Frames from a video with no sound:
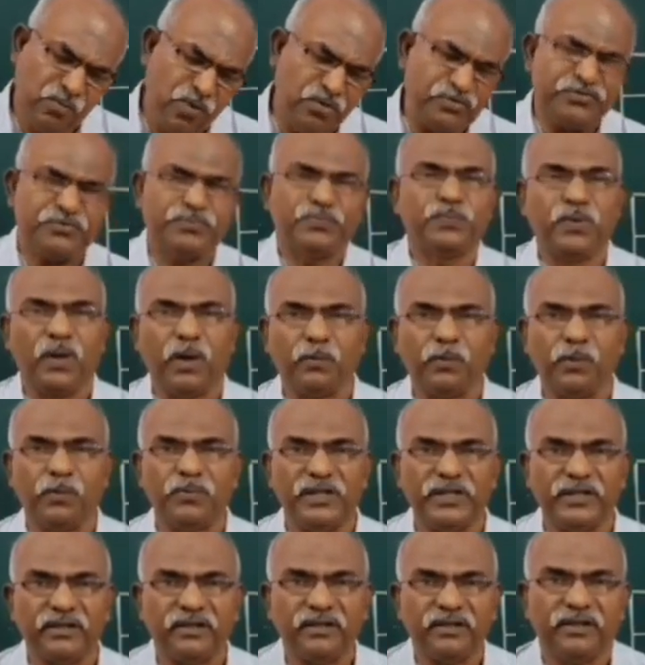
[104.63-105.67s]
most
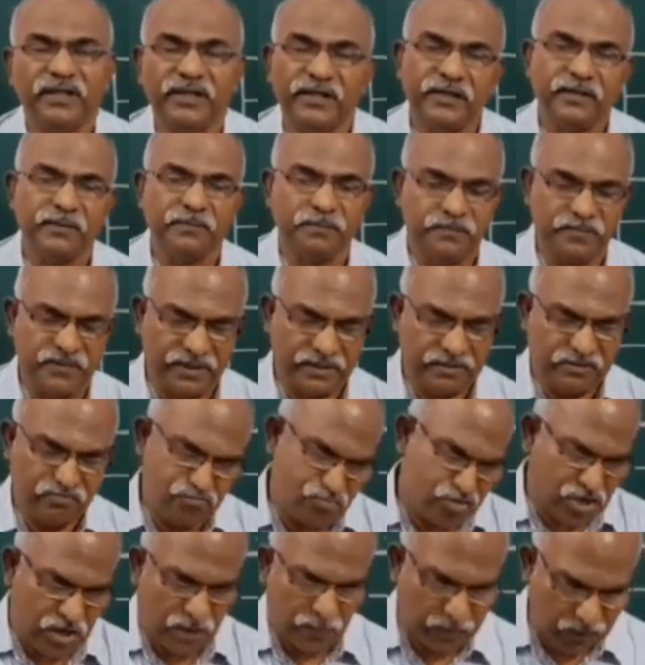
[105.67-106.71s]
probably end up
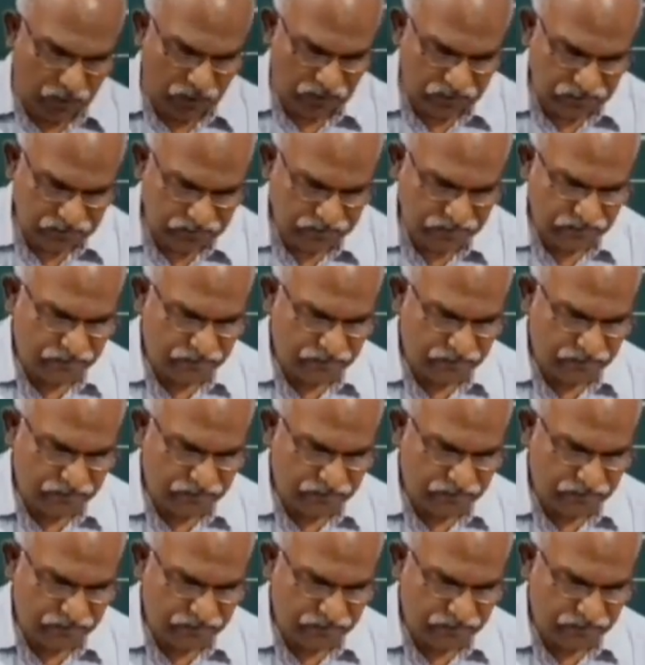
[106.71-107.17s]
in trouble.